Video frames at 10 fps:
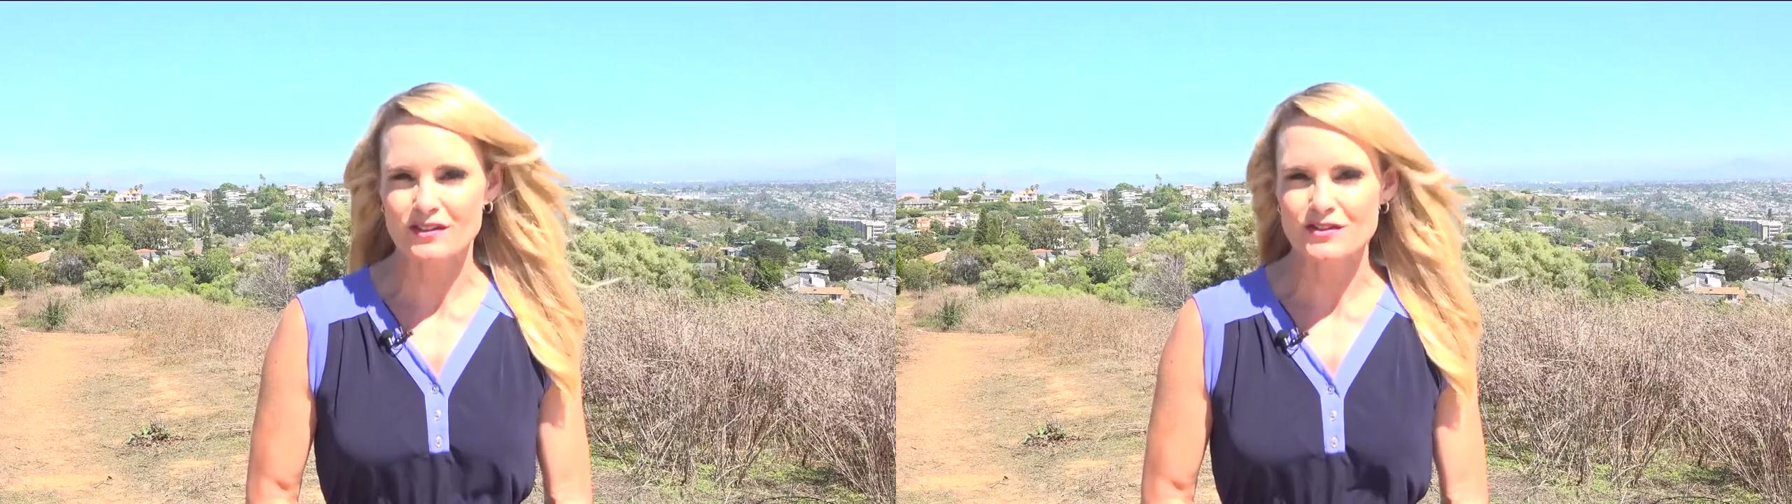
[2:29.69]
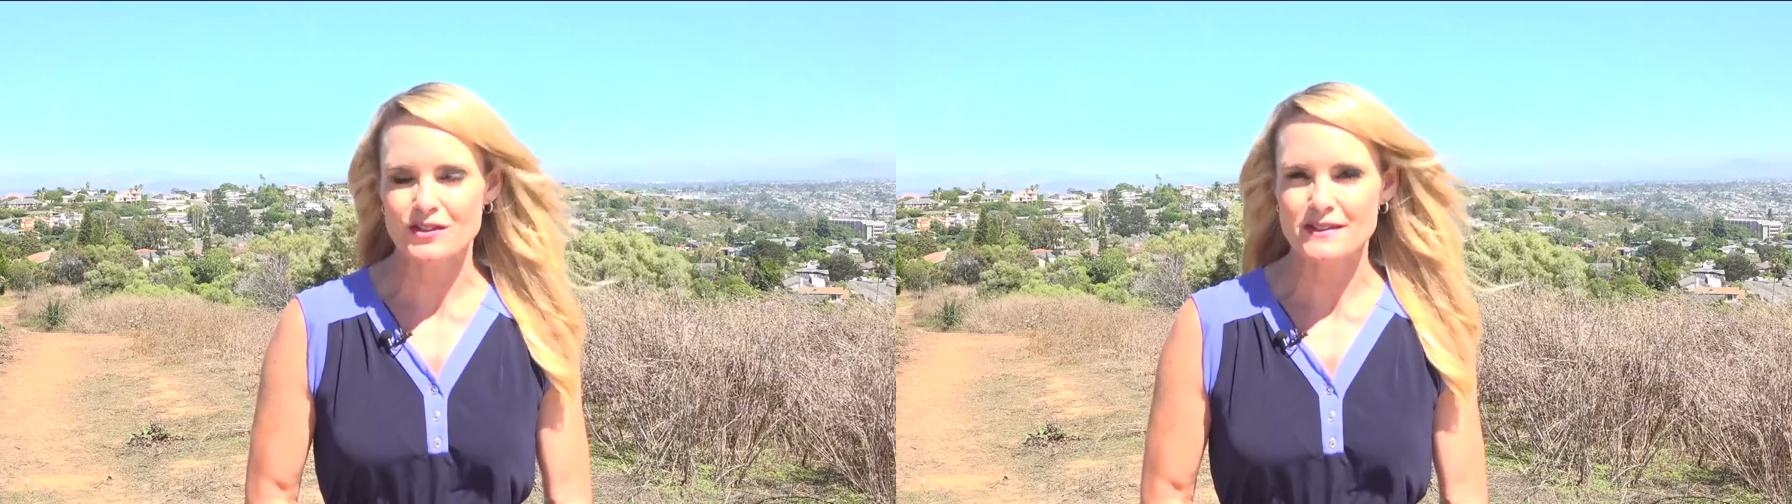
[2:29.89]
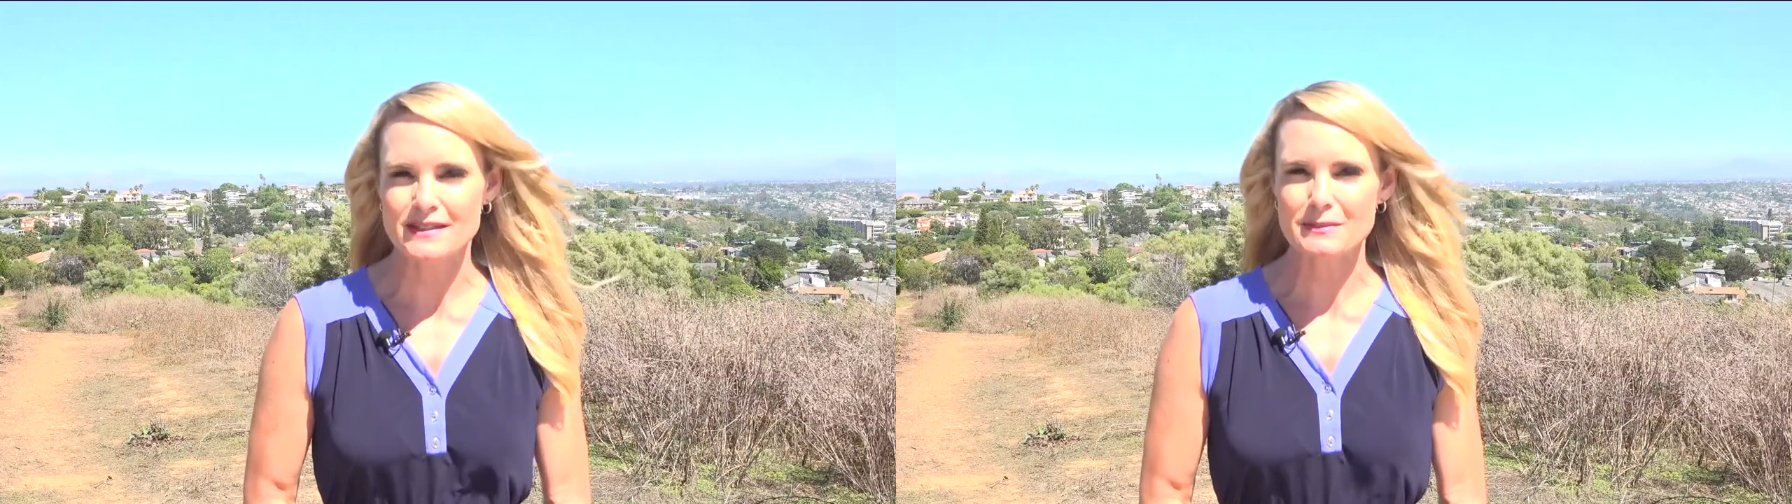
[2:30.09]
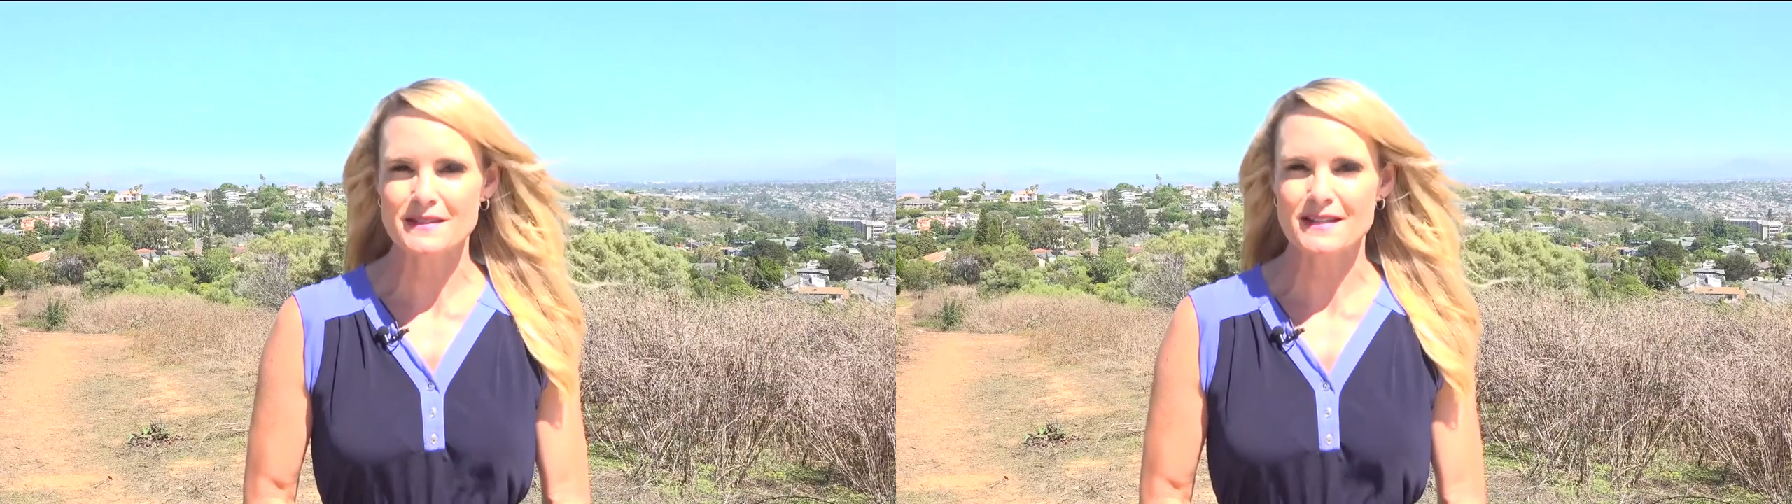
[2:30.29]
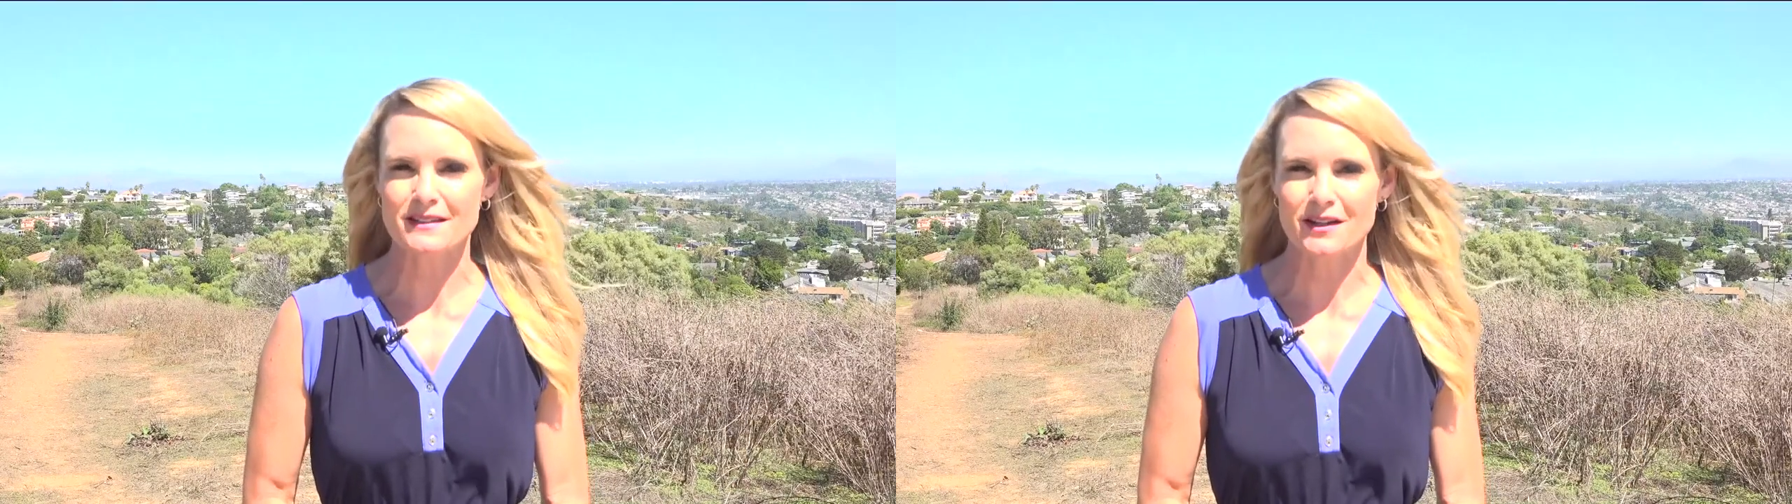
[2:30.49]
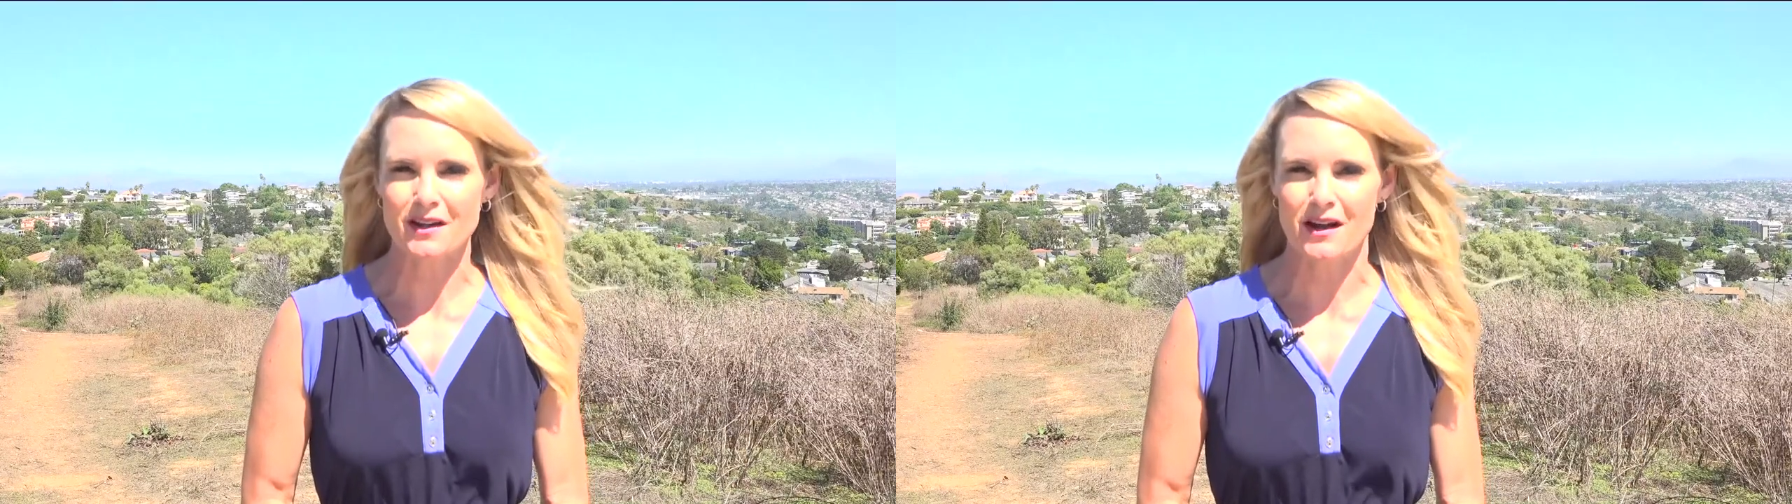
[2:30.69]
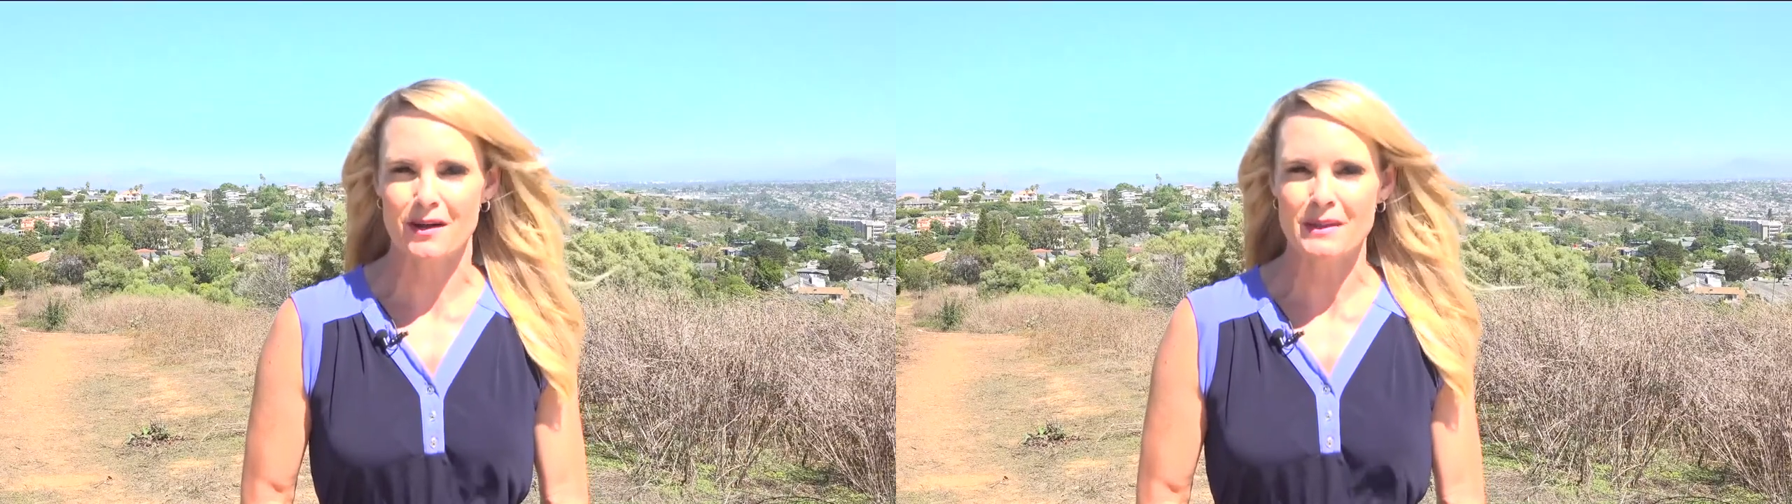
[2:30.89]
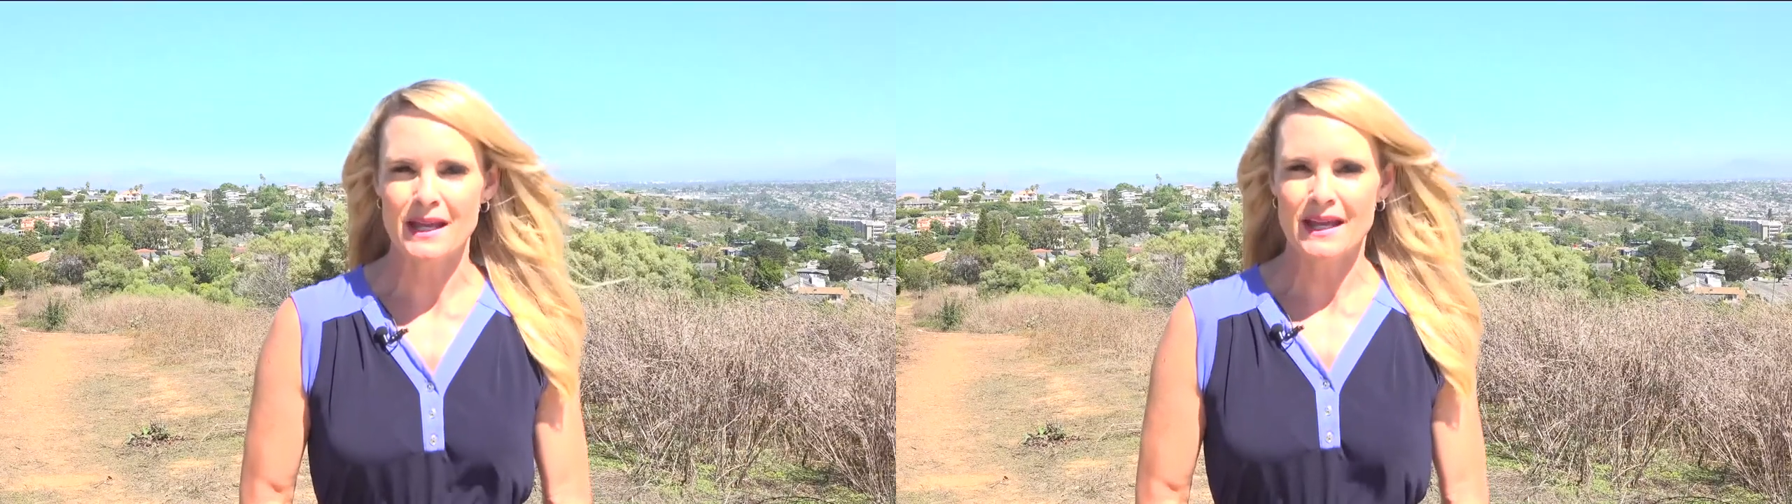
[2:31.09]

Just go to CBS8.com